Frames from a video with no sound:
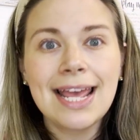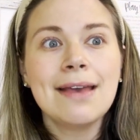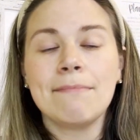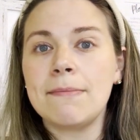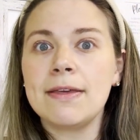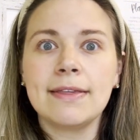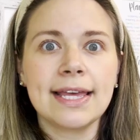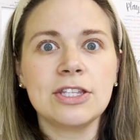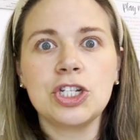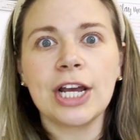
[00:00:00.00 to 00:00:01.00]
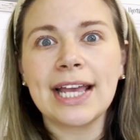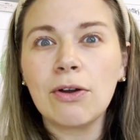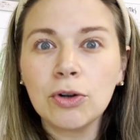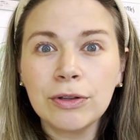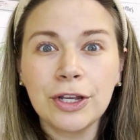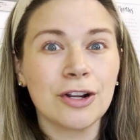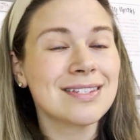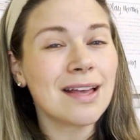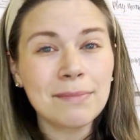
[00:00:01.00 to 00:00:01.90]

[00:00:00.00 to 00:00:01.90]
Maybe kids check out earlier. Some